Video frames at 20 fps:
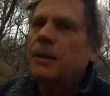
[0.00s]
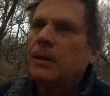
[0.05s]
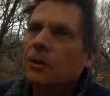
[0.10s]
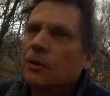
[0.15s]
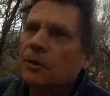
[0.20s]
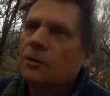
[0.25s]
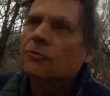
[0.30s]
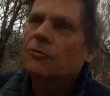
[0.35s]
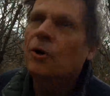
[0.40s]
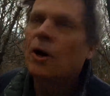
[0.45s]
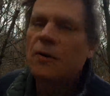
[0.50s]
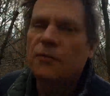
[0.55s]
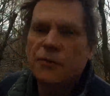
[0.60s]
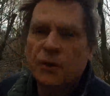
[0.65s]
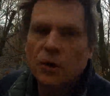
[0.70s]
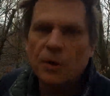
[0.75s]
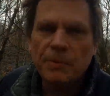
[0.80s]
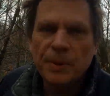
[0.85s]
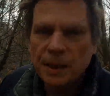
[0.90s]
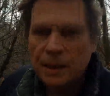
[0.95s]
or a draft
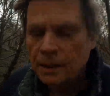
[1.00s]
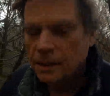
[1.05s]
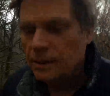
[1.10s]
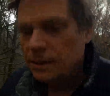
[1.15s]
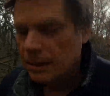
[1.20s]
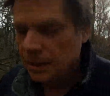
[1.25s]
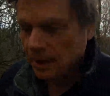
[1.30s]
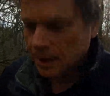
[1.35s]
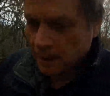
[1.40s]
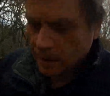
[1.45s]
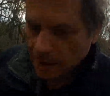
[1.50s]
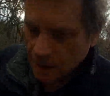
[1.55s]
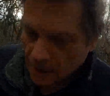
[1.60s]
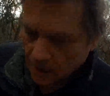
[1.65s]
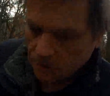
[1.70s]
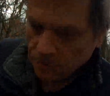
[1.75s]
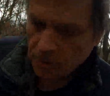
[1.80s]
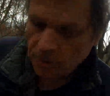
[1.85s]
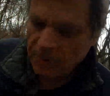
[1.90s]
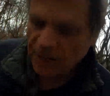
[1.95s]
copy
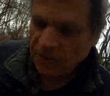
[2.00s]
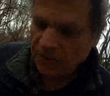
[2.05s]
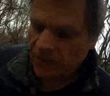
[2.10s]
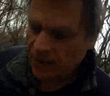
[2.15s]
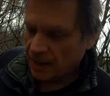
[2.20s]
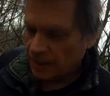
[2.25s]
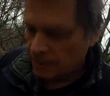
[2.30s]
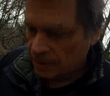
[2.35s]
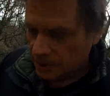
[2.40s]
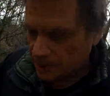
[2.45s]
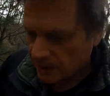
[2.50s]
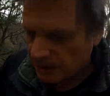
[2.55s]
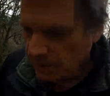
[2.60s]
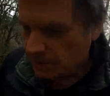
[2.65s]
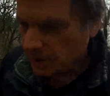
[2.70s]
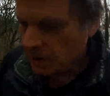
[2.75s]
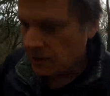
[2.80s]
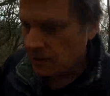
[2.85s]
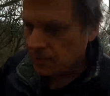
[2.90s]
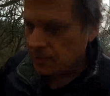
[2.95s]
will be available to
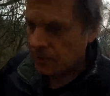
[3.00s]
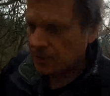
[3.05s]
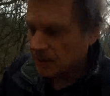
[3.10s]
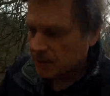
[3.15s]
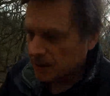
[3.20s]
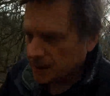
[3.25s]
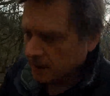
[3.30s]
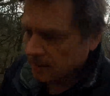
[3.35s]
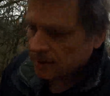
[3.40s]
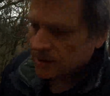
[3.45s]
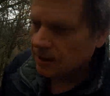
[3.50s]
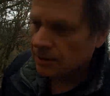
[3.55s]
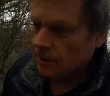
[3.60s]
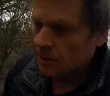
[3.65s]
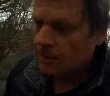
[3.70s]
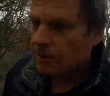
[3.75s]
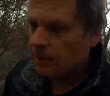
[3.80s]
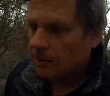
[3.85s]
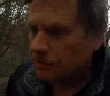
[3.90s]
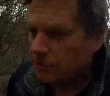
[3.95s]
anybody that wants it. So
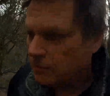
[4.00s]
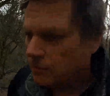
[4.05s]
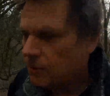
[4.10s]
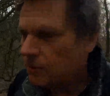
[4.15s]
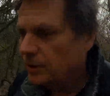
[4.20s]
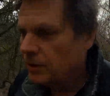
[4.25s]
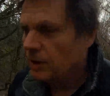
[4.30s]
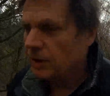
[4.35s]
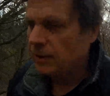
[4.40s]
if you want